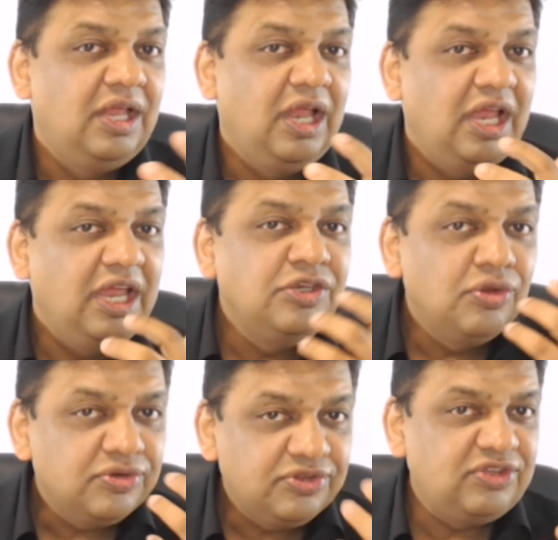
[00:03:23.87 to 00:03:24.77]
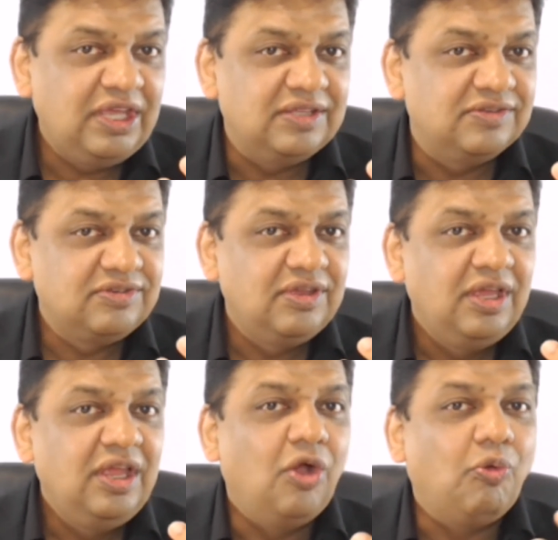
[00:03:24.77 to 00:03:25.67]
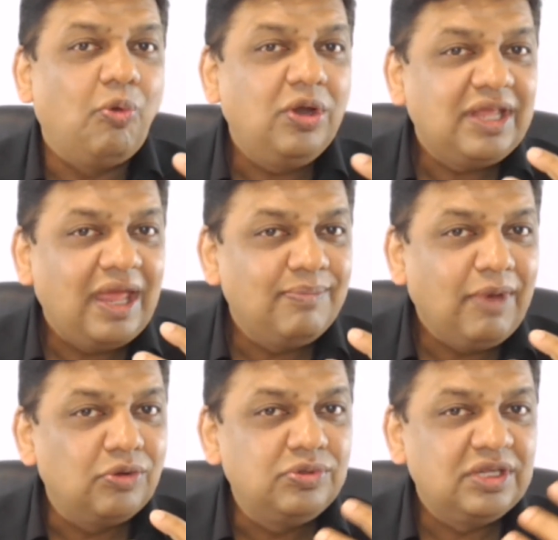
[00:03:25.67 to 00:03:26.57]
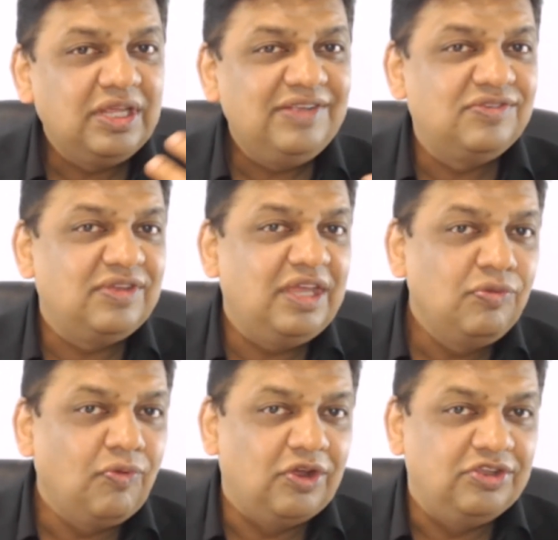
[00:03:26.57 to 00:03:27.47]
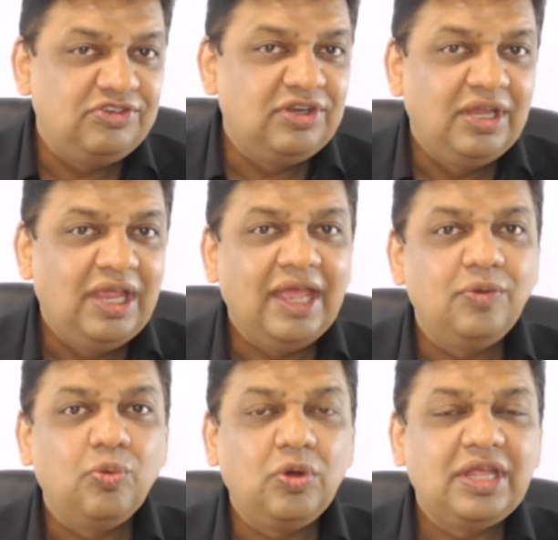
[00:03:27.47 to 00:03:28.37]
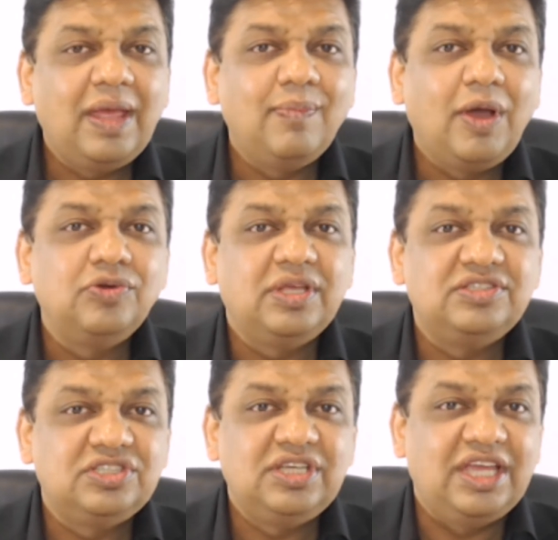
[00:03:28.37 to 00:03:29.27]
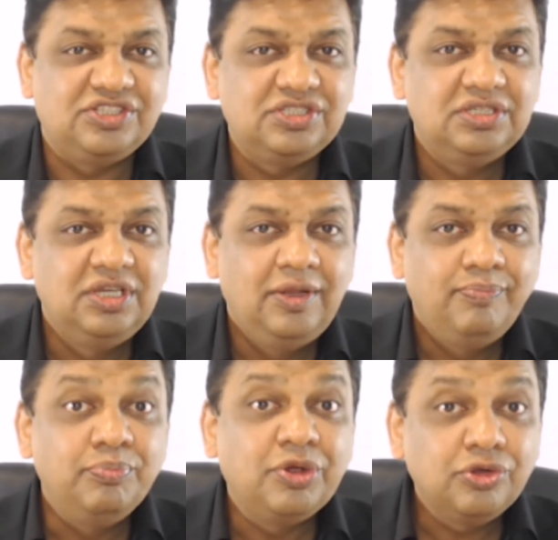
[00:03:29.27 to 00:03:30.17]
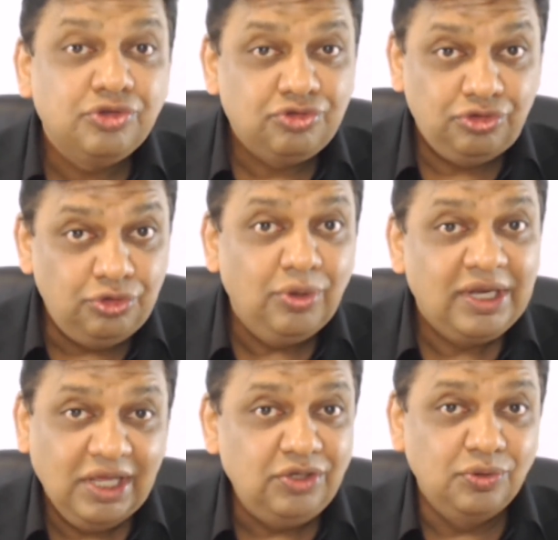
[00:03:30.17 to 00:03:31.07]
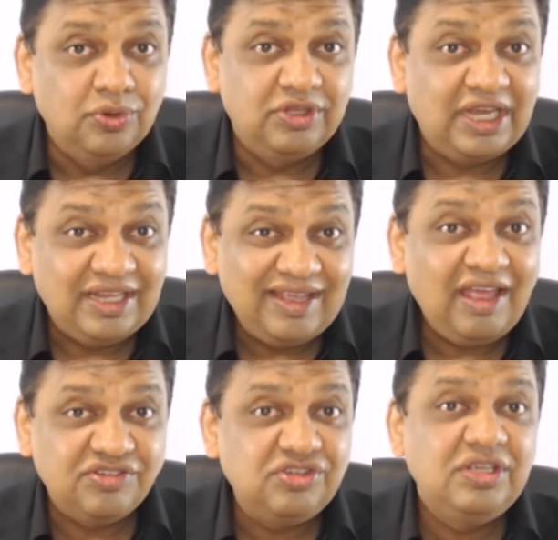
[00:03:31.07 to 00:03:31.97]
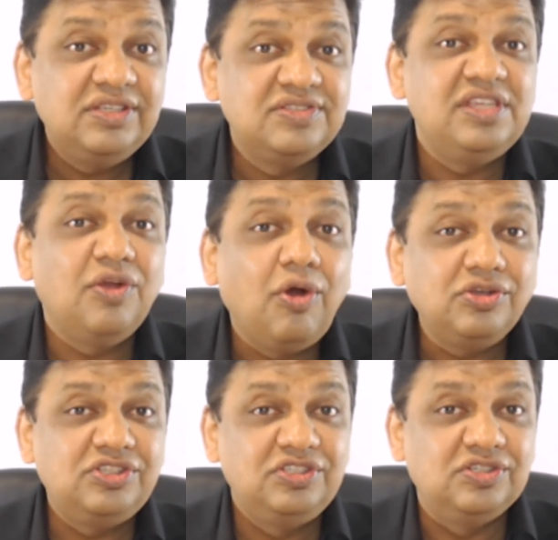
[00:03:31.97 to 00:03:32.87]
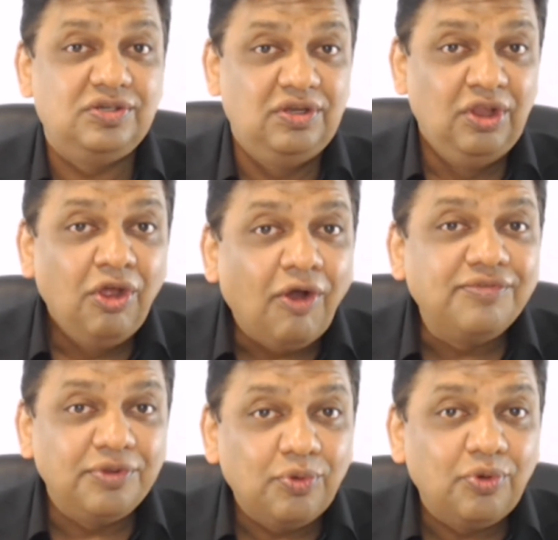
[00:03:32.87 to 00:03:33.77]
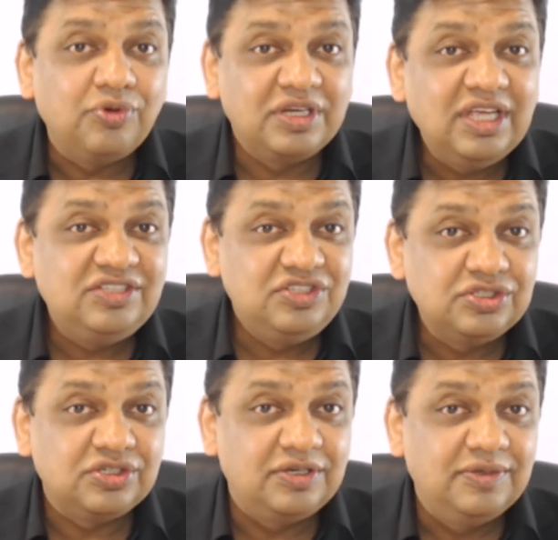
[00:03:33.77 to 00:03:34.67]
In your sales, what amount is invoiced and what amount is cash? Because you and I know that cash is the oxygen of your organization.